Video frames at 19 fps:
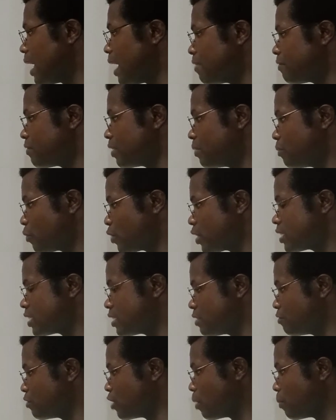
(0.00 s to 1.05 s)
have
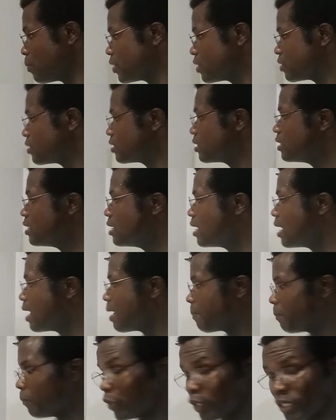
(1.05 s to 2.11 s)
impressive numbers,
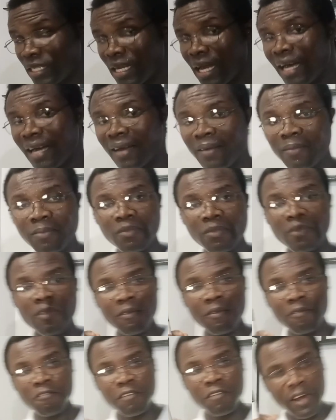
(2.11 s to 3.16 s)
but are
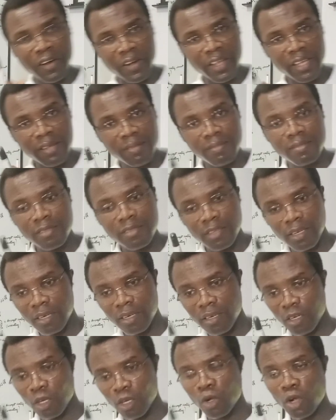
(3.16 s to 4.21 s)
very
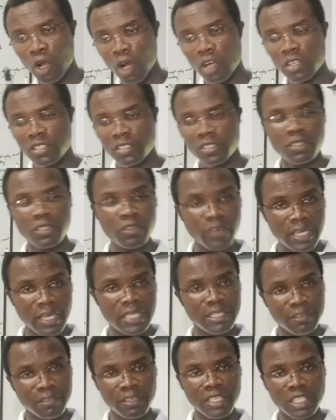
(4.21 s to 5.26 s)
low cost,
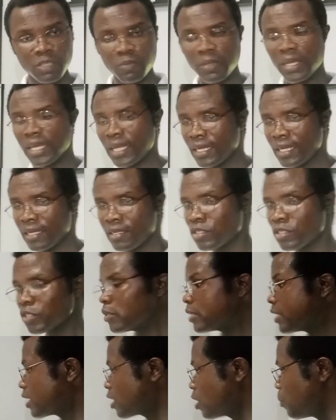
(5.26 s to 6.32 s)
relatively speaking. So
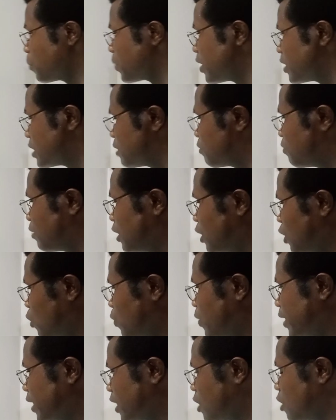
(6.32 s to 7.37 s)
they're comparatively
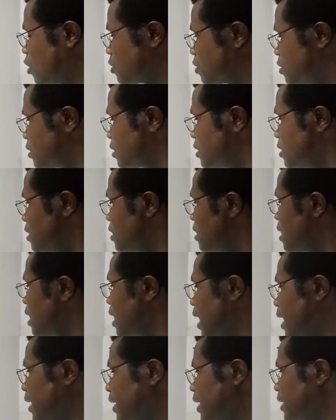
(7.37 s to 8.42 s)
lower in cost,
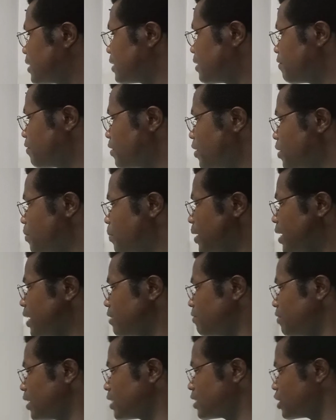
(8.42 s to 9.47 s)
and that's a very big
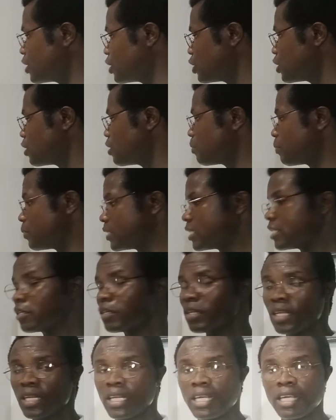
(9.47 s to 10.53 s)
advantage,
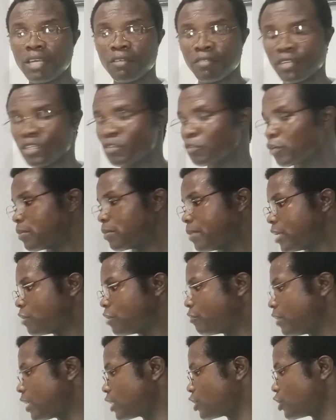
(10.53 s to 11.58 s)
particularly if it's for a
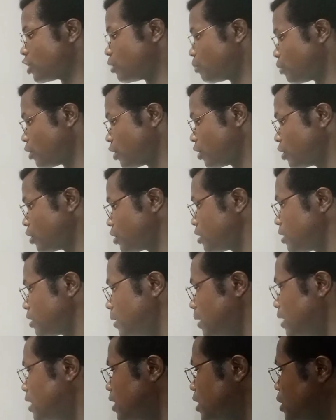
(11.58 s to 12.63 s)
manufactured product.
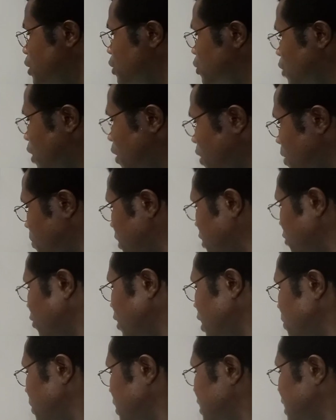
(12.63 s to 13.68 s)
So aramid
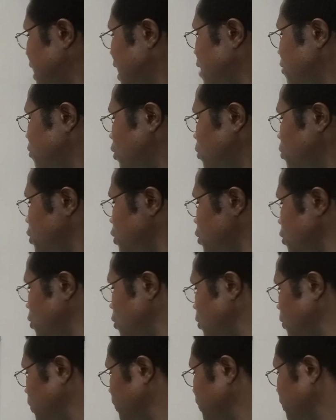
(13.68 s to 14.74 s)
fibers have up to